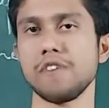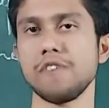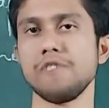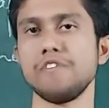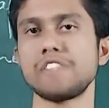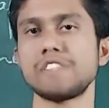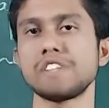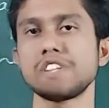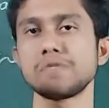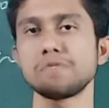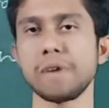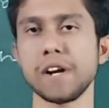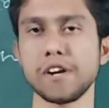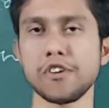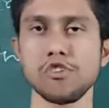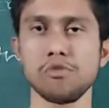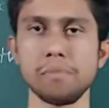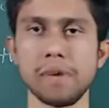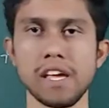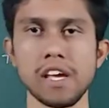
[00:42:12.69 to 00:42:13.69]
with
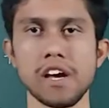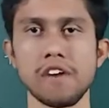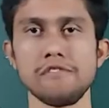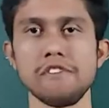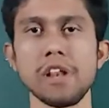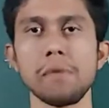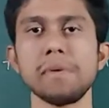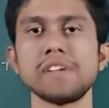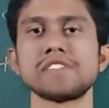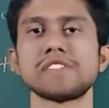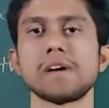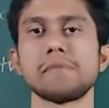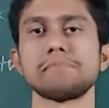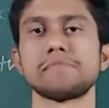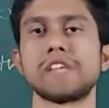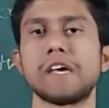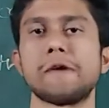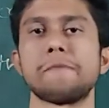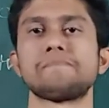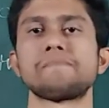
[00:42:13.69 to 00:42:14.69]
respect to me will be
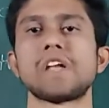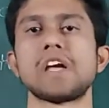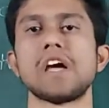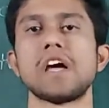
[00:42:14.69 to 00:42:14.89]
something,